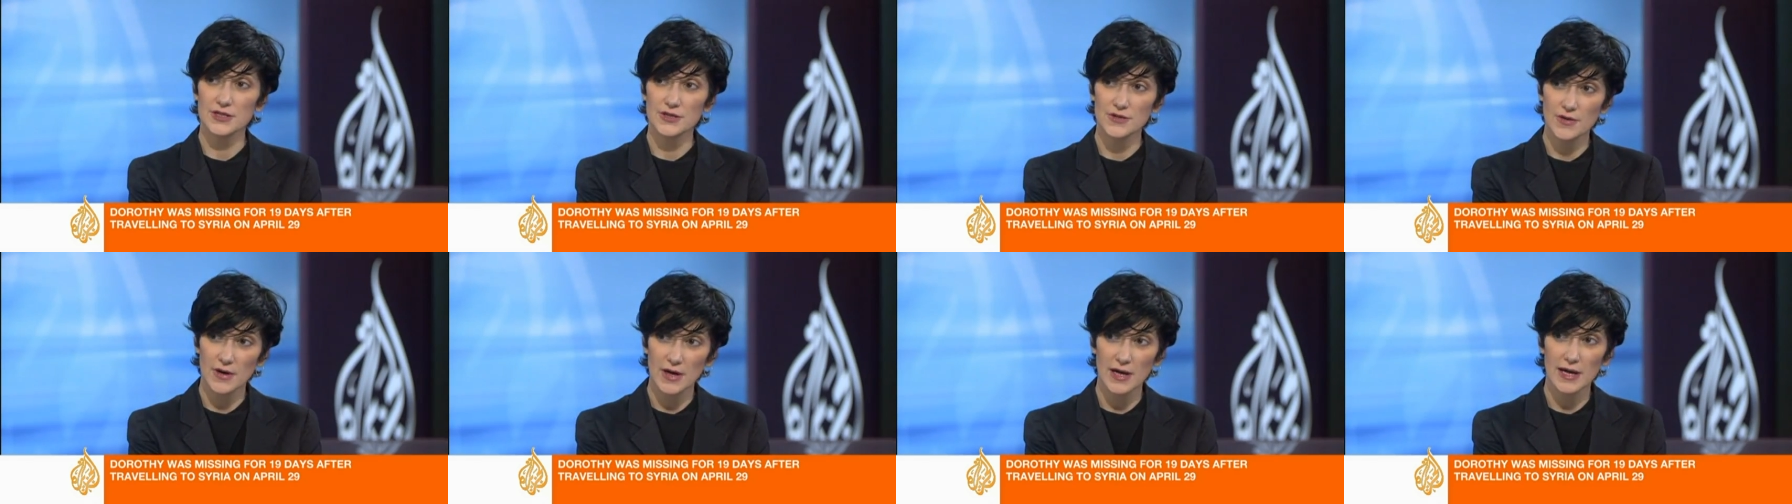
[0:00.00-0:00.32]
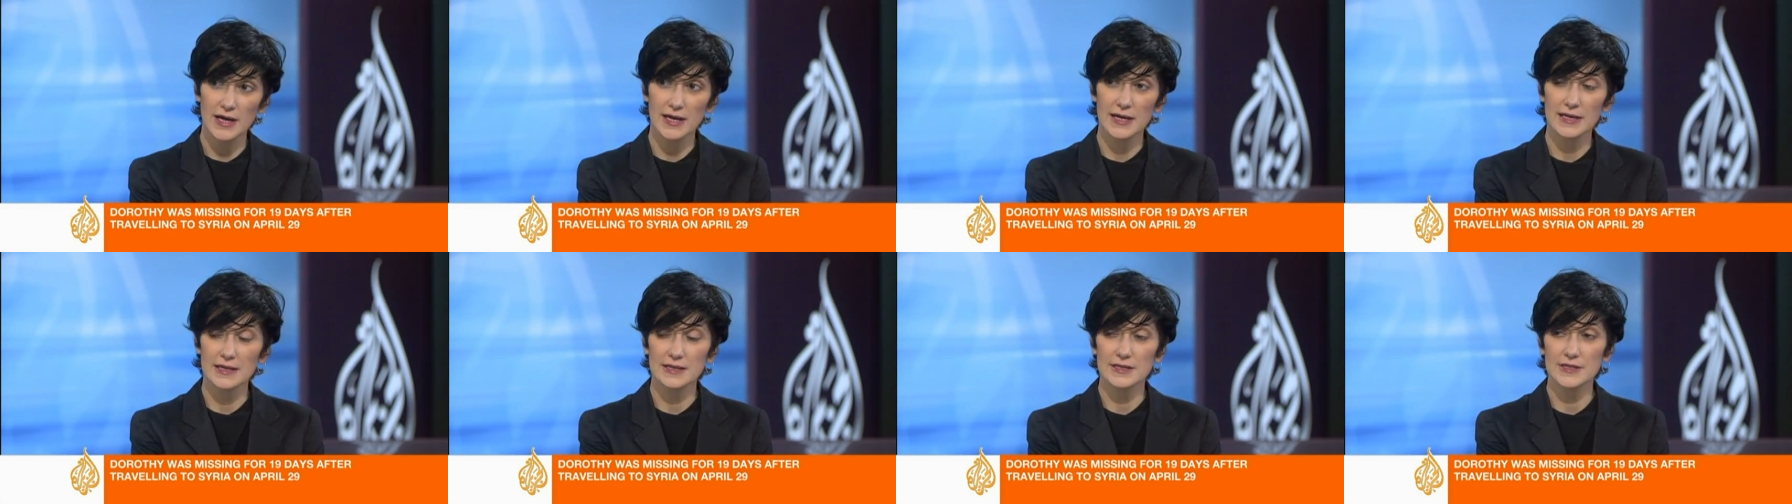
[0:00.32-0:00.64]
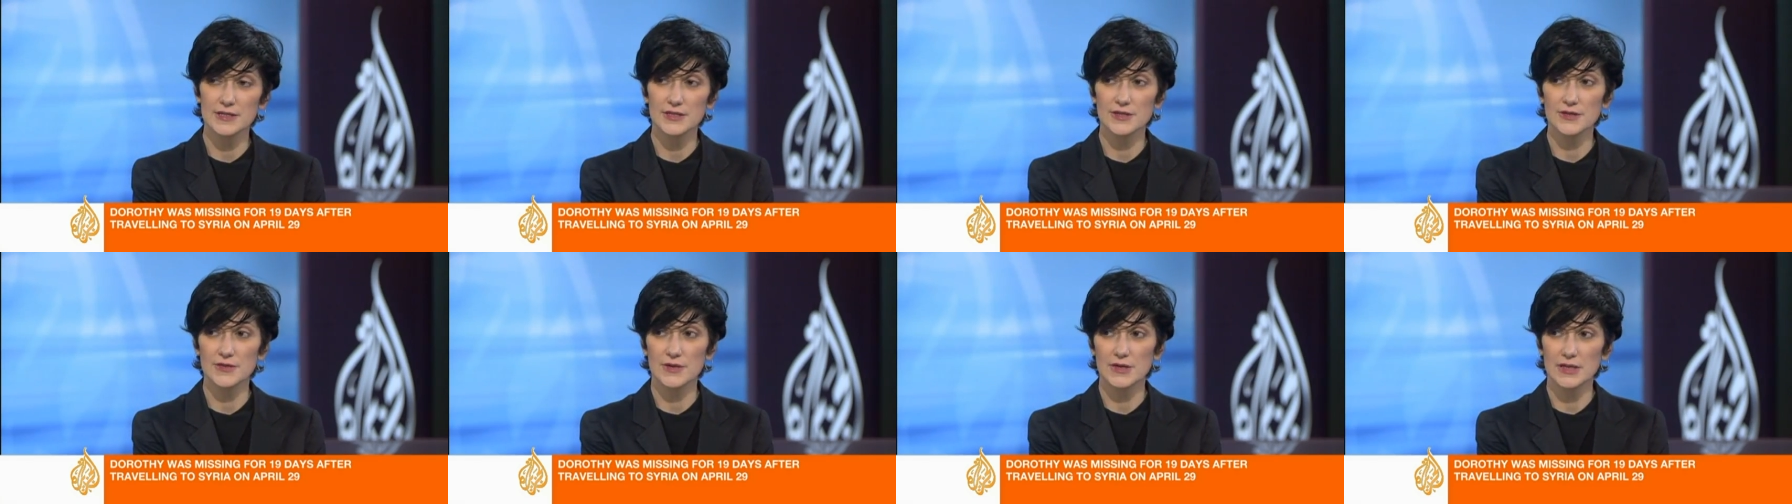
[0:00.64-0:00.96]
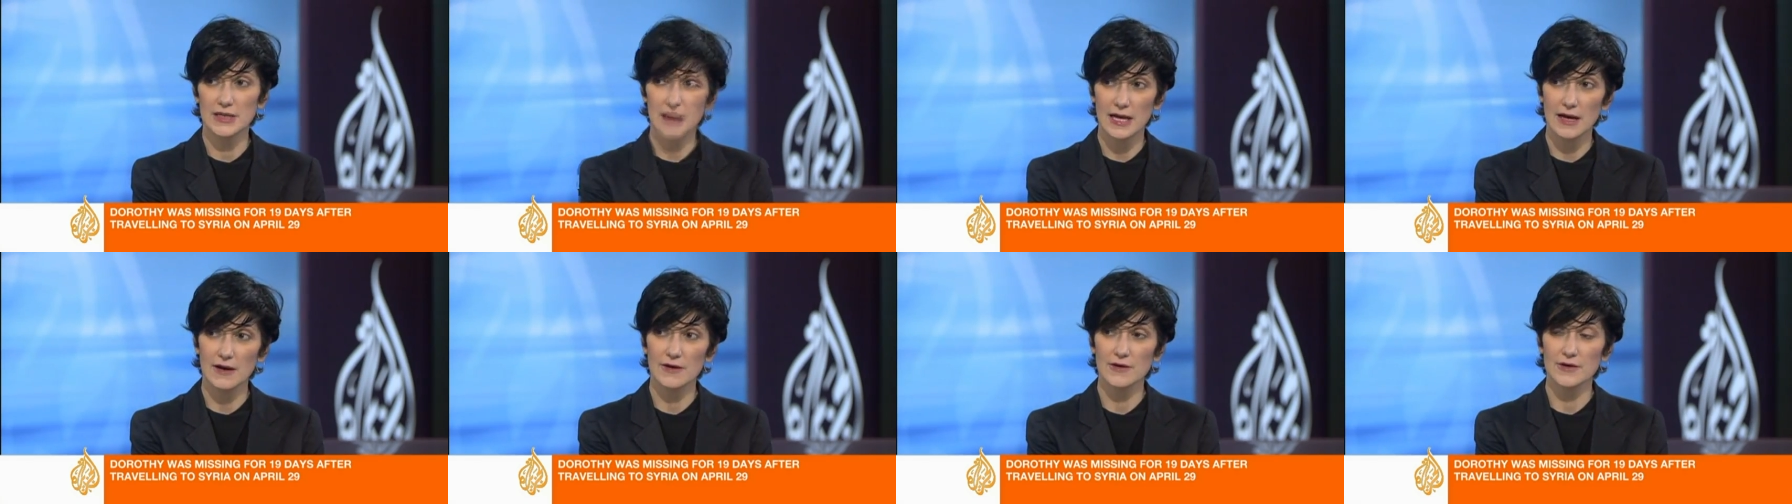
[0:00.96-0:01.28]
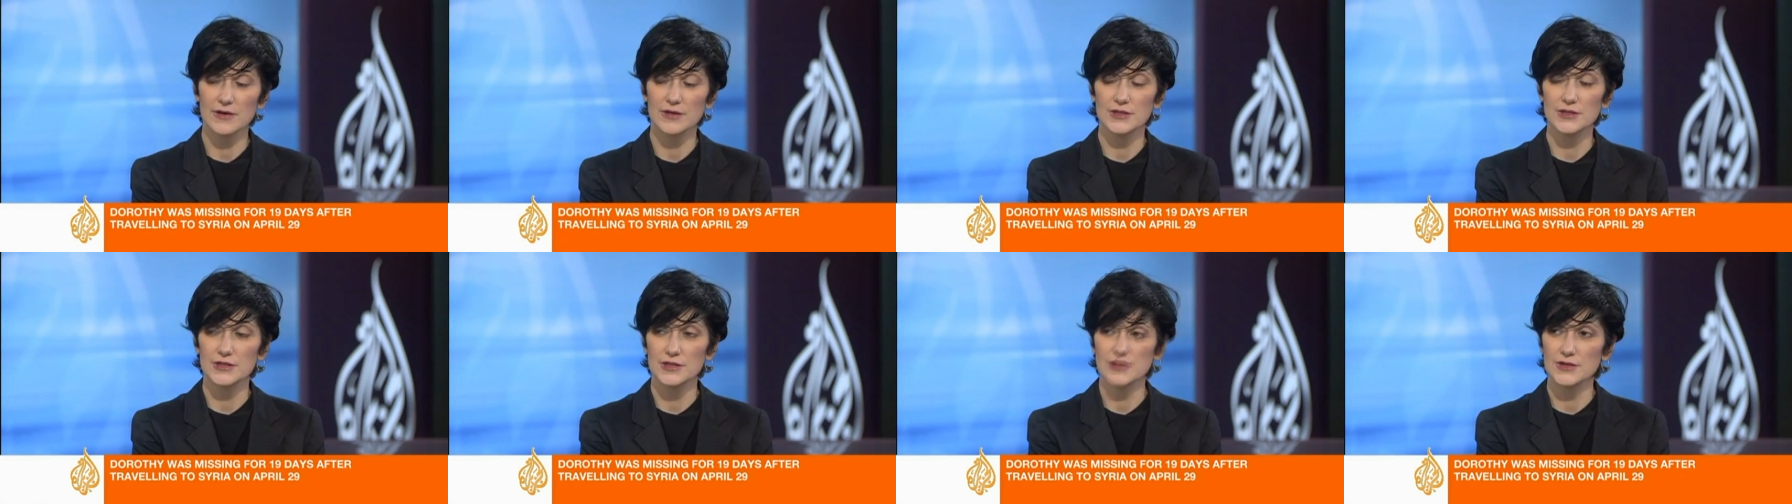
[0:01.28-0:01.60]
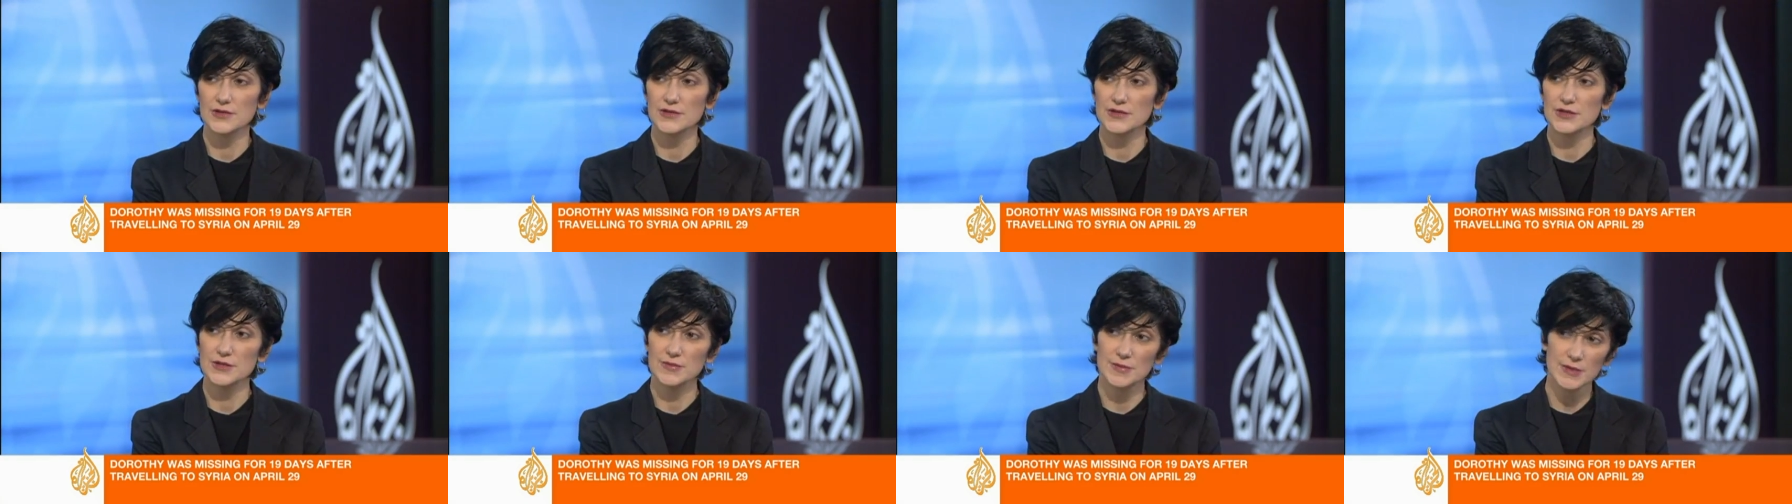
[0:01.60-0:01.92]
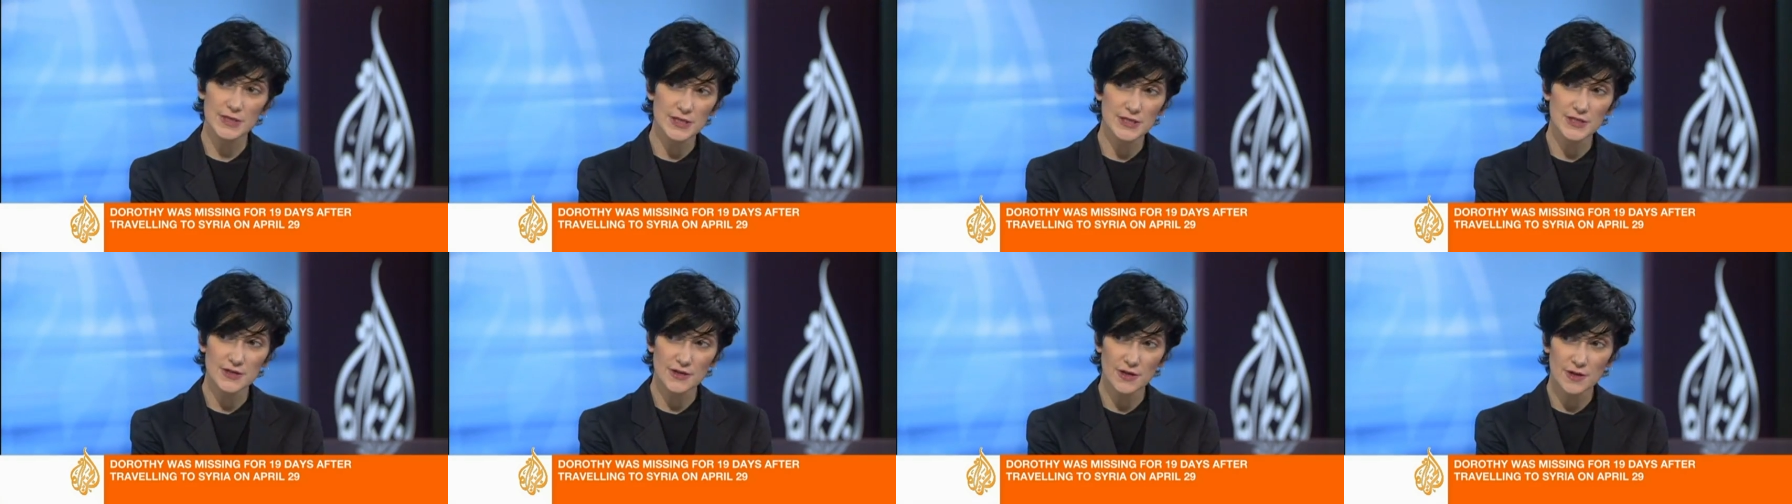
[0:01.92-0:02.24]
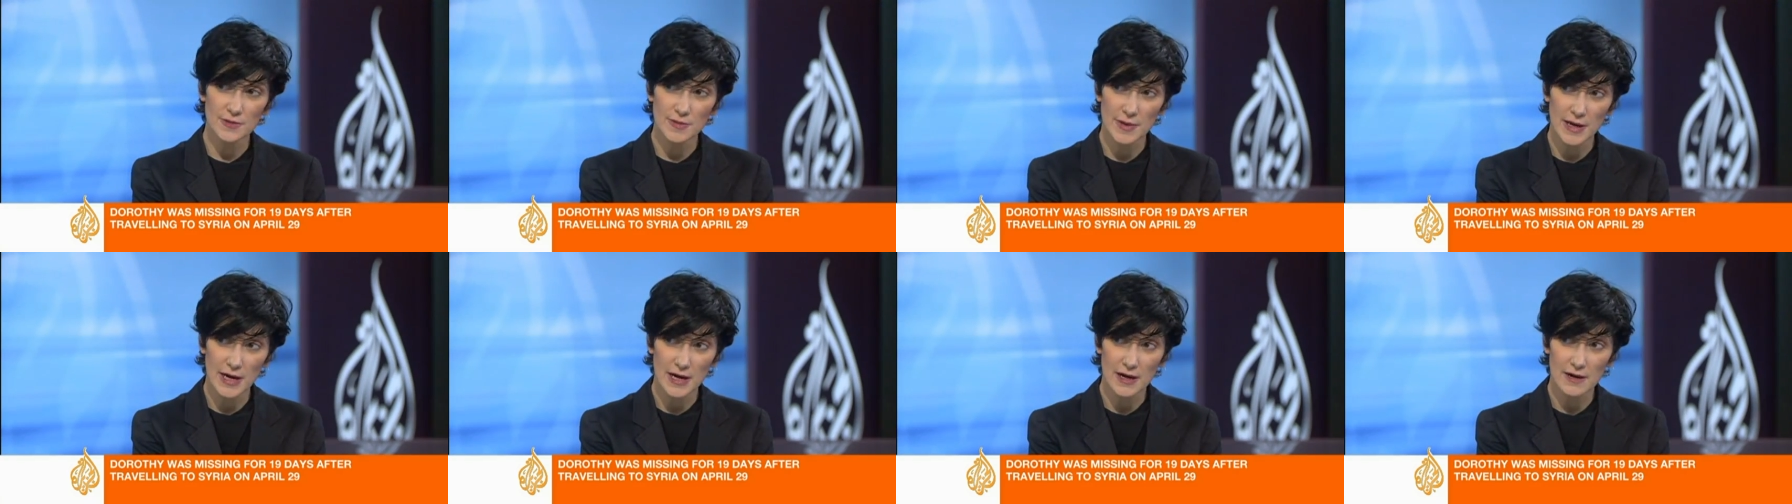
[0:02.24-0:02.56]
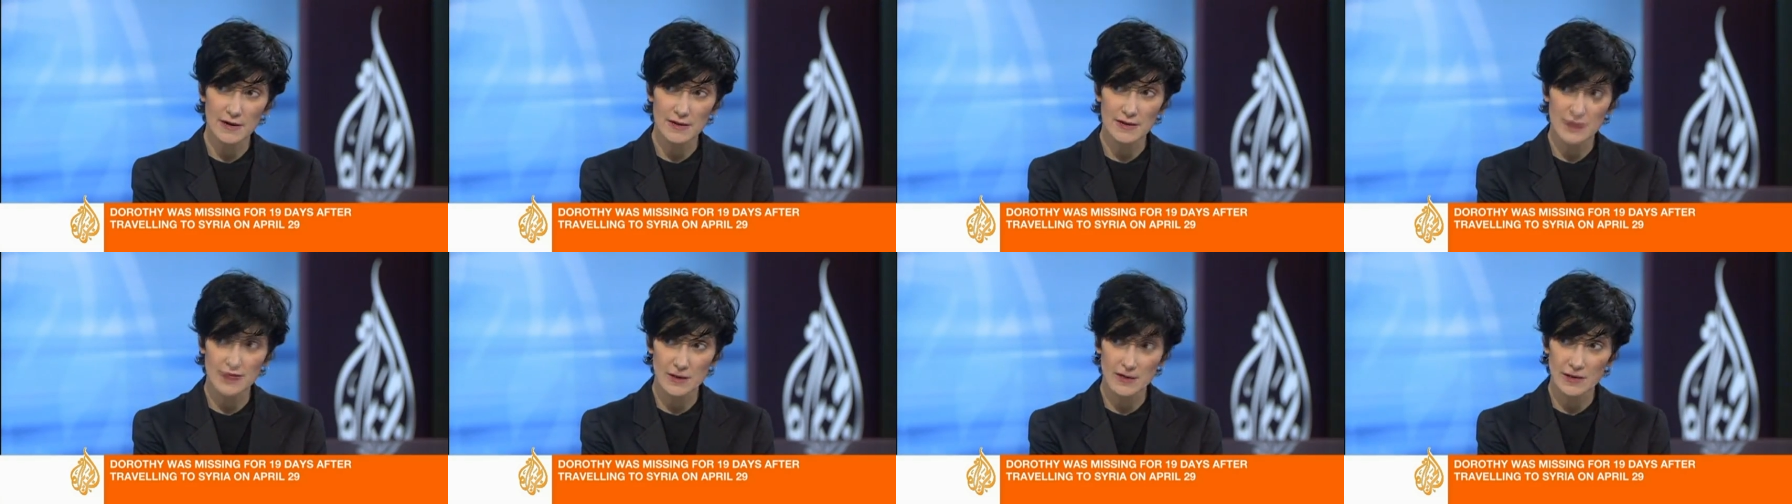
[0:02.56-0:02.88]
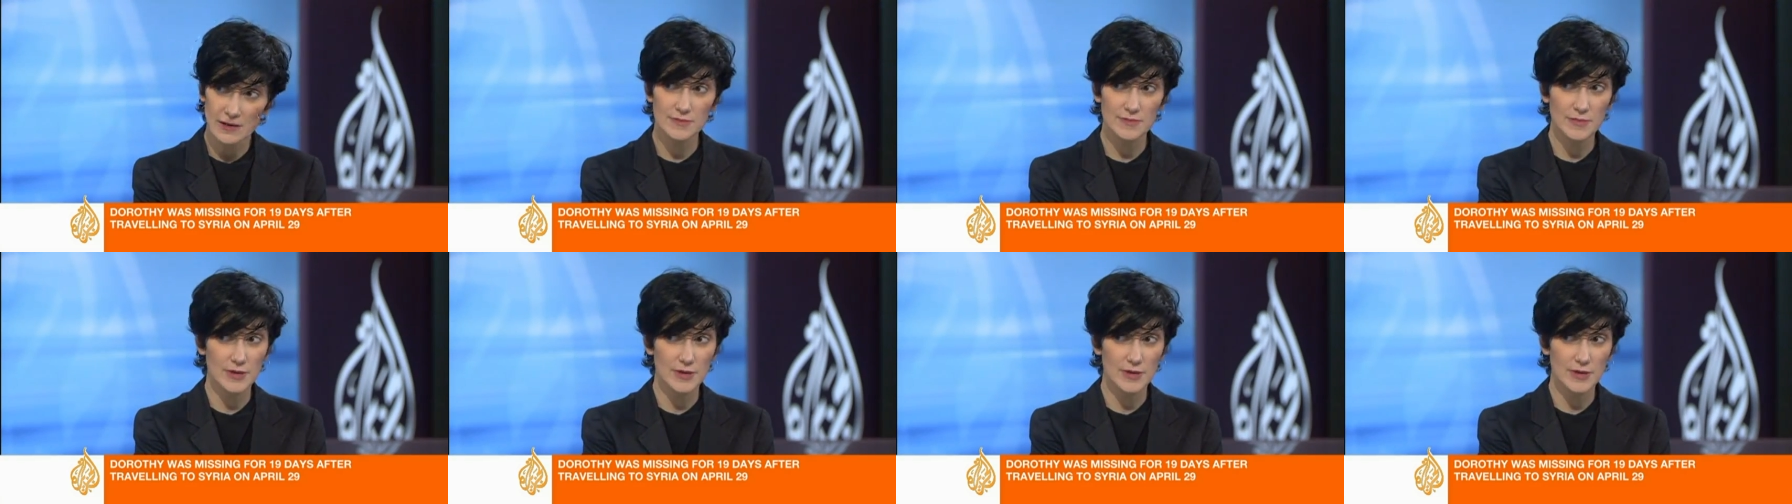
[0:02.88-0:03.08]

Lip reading: crying to allow her to speak to her parents,